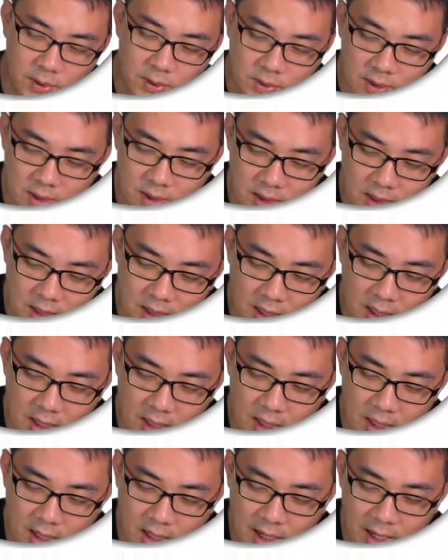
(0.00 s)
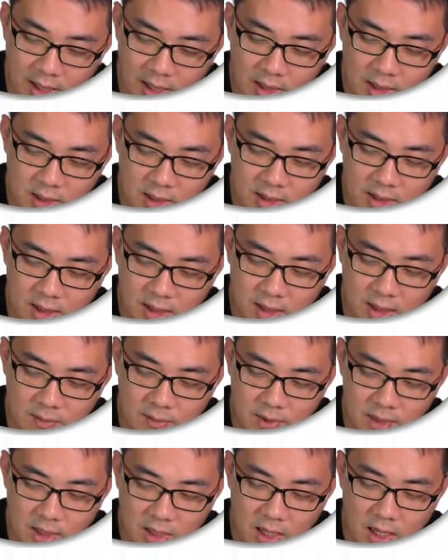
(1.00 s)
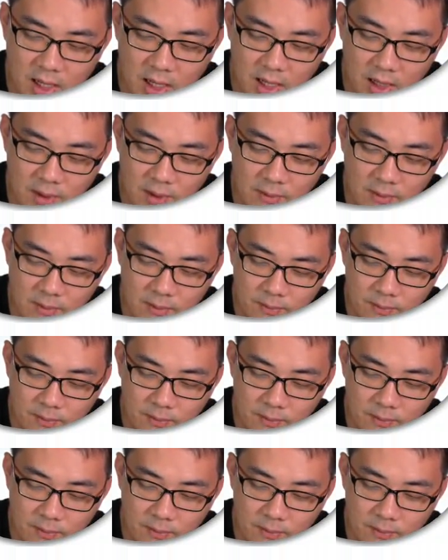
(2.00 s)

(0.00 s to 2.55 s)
just let this say be k.